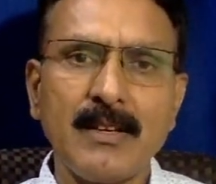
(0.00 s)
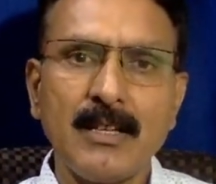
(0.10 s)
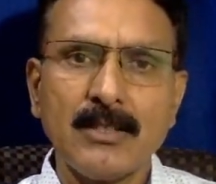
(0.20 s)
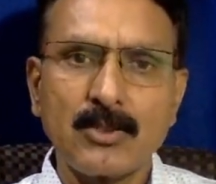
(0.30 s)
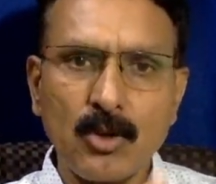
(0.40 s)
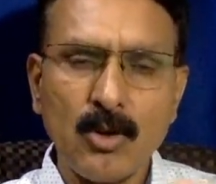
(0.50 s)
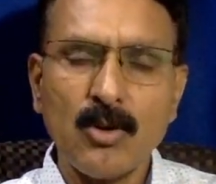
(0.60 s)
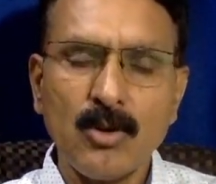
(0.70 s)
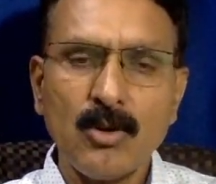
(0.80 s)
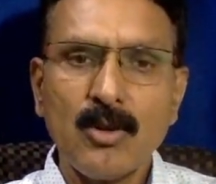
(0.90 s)
So
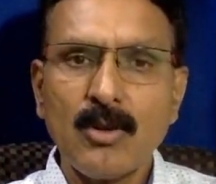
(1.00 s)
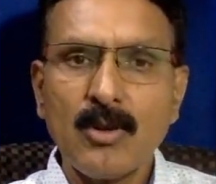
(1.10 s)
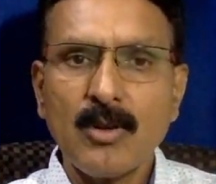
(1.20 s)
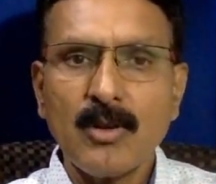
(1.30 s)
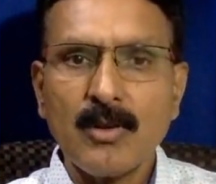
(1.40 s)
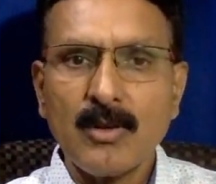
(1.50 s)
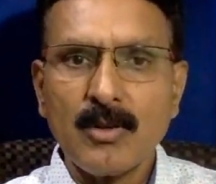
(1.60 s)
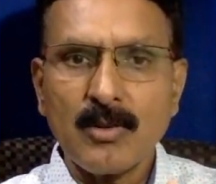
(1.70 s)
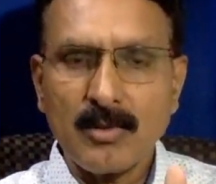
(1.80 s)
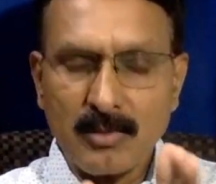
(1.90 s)

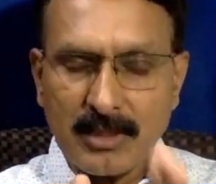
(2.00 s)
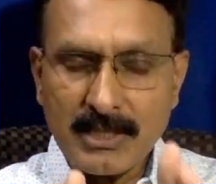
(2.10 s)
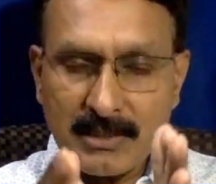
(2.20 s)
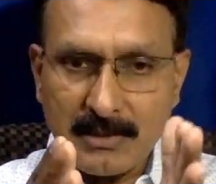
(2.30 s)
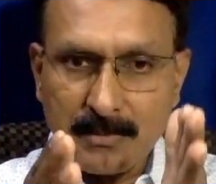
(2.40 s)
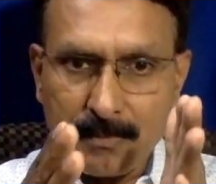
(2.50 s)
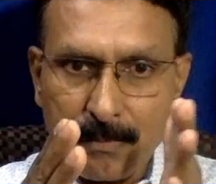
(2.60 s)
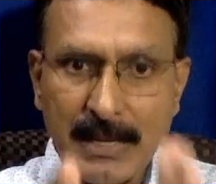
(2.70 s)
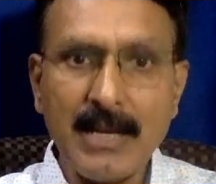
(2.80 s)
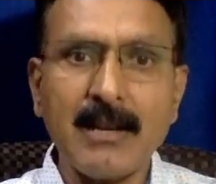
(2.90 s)
this
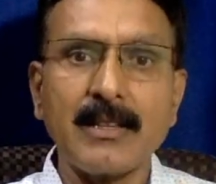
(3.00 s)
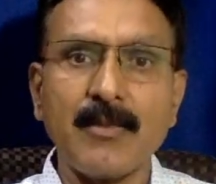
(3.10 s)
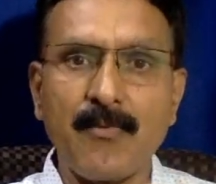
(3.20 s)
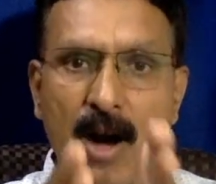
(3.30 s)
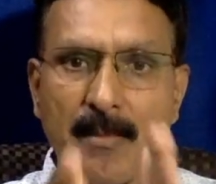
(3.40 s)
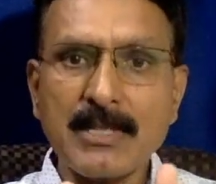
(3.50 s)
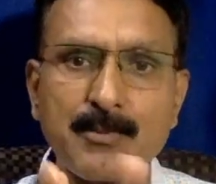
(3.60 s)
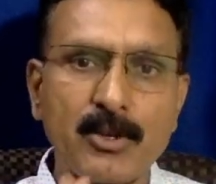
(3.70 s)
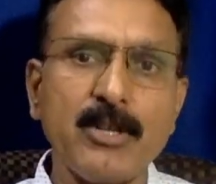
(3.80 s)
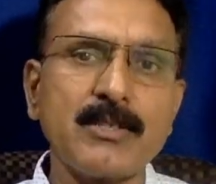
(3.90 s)
bill, the Farmers
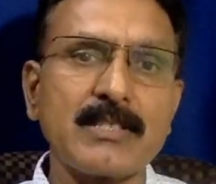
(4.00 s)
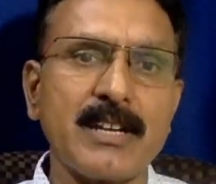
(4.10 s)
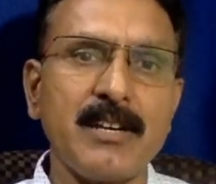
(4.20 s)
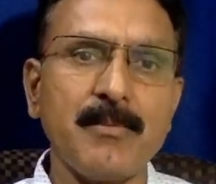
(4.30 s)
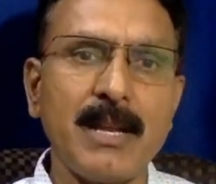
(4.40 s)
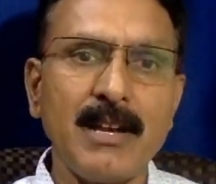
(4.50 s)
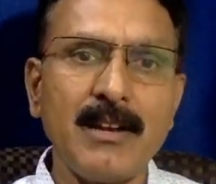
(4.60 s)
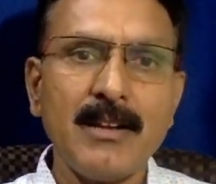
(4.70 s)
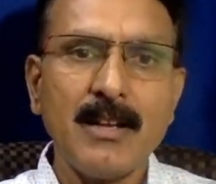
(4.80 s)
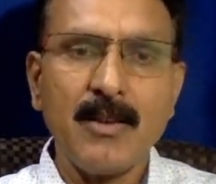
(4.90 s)
Produce Trade Bill,
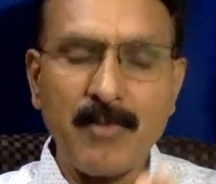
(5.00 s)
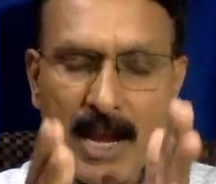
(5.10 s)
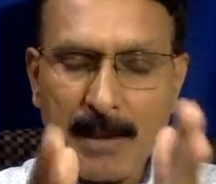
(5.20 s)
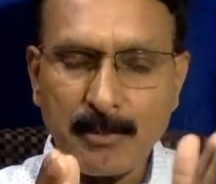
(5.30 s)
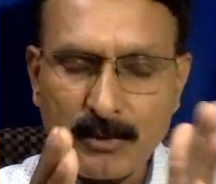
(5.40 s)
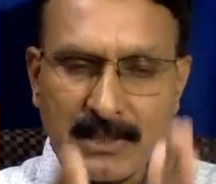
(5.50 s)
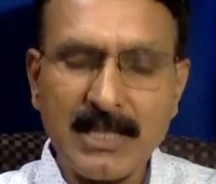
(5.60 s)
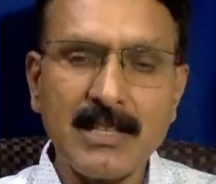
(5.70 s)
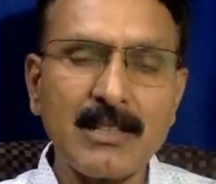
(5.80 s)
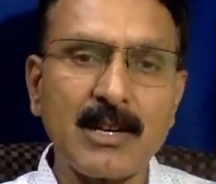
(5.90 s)
we have to
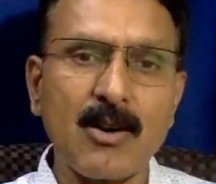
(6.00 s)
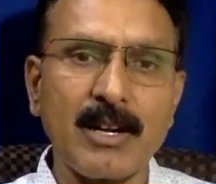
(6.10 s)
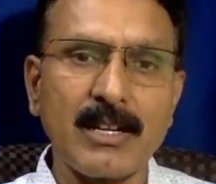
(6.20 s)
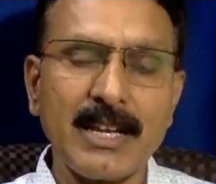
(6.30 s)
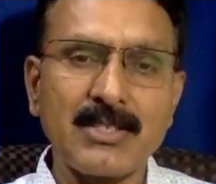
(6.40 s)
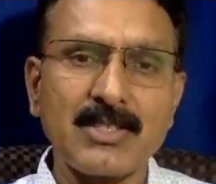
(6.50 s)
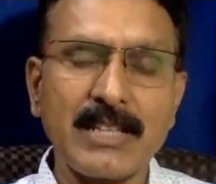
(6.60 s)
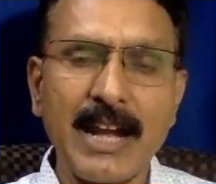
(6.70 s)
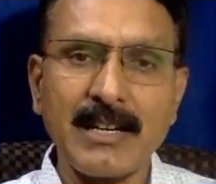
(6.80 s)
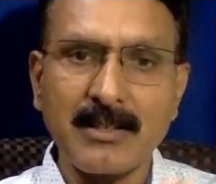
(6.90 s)
see in the context
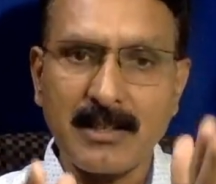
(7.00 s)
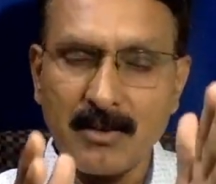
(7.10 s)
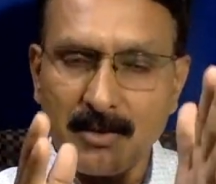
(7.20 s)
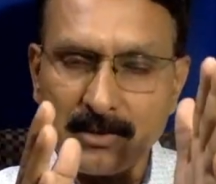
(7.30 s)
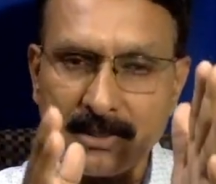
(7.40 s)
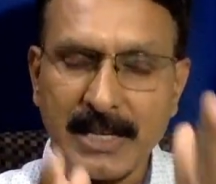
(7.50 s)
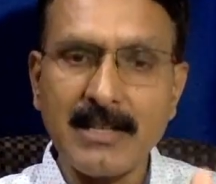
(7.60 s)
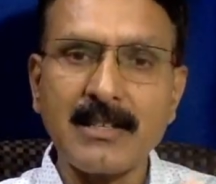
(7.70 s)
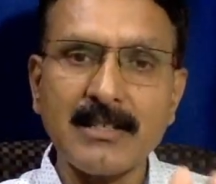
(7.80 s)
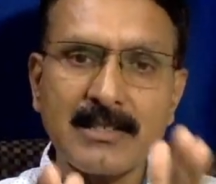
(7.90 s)
that
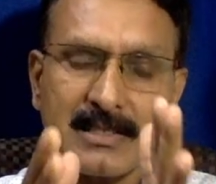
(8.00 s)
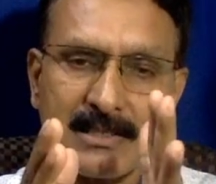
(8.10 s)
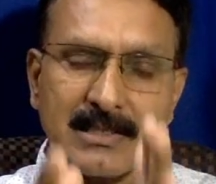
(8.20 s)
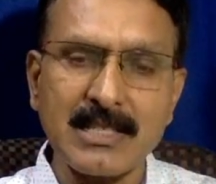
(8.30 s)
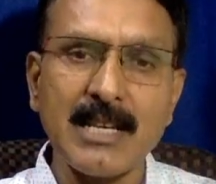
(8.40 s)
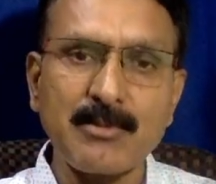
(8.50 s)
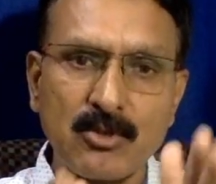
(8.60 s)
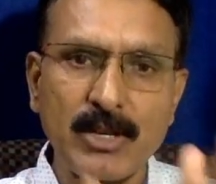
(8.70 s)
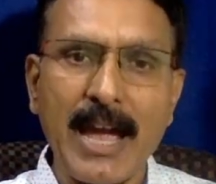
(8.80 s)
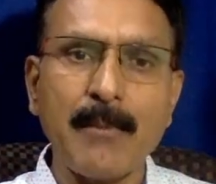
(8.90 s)
center's steps
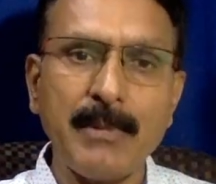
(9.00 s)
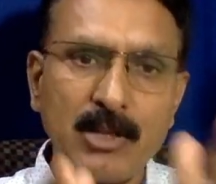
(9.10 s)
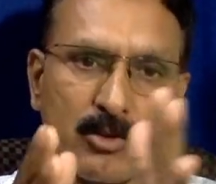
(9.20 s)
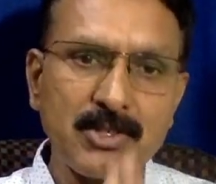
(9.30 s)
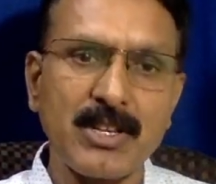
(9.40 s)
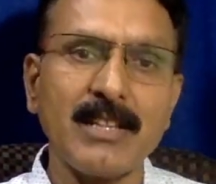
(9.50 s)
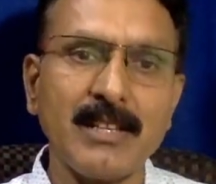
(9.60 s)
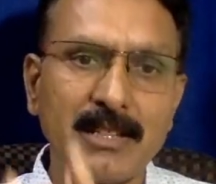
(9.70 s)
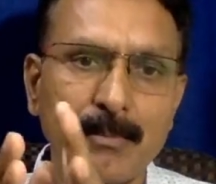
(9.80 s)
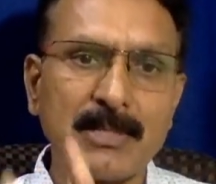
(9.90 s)
should have been to
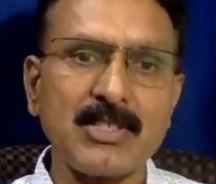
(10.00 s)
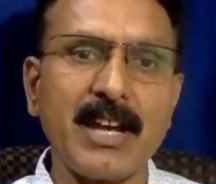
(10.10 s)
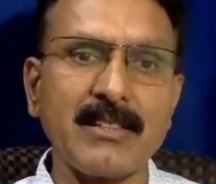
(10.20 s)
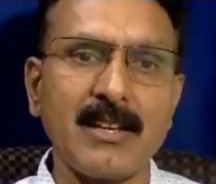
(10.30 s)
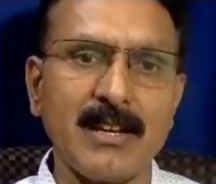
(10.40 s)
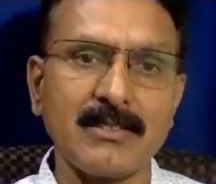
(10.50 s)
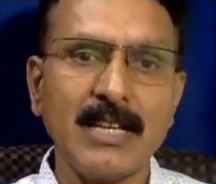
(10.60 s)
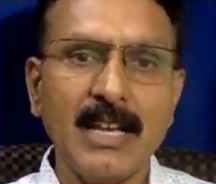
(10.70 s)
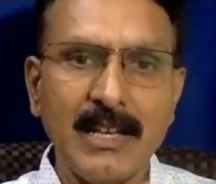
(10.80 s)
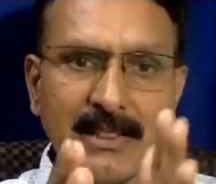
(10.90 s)
strengthen the Panchayati Raj.
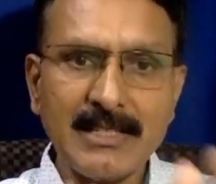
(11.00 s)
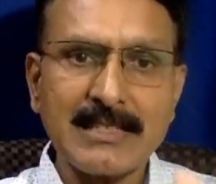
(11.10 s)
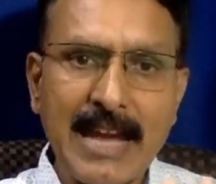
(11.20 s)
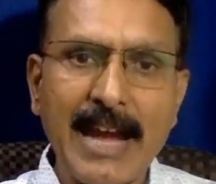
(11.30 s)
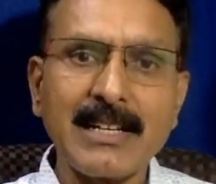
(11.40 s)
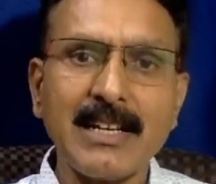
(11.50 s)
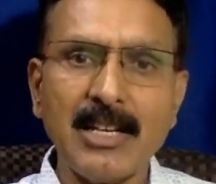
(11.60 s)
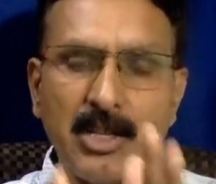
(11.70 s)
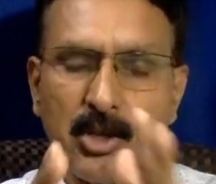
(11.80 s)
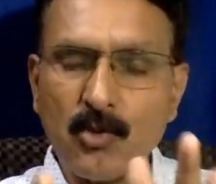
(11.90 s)
In this act, a
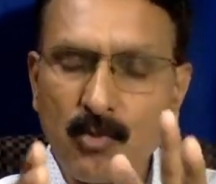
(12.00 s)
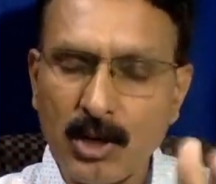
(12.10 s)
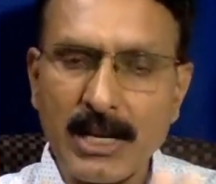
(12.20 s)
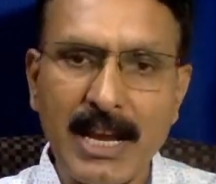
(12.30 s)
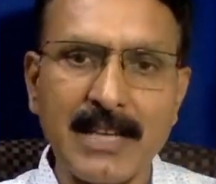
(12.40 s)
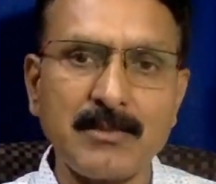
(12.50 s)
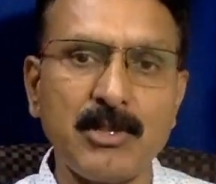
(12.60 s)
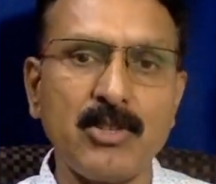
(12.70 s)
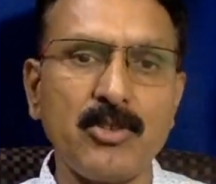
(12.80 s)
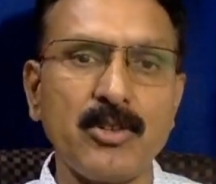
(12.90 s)
new word has
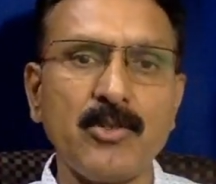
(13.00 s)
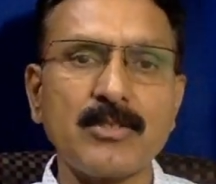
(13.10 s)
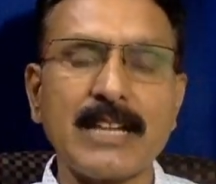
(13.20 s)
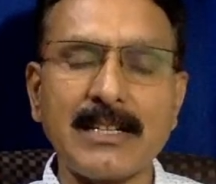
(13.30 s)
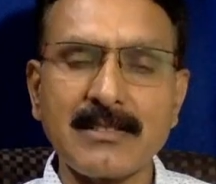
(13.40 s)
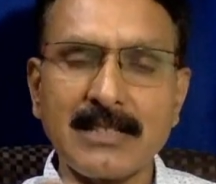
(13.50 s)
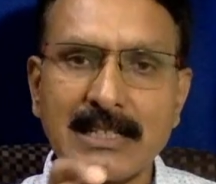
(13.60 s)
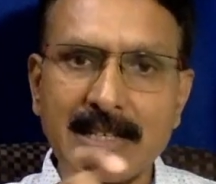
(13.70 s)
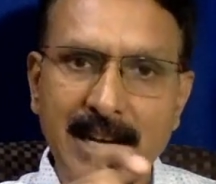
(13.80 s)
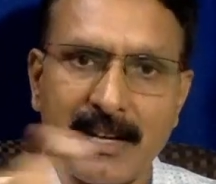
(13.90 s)
been introduced, that is the
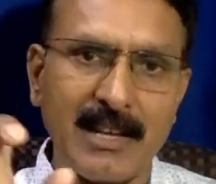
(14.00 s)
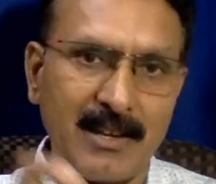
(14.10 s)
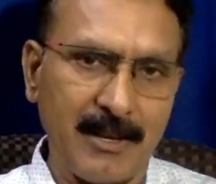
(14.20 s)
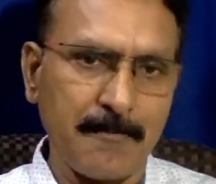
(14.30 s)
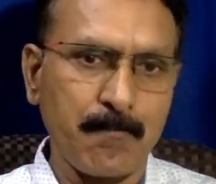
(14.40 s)
trade area.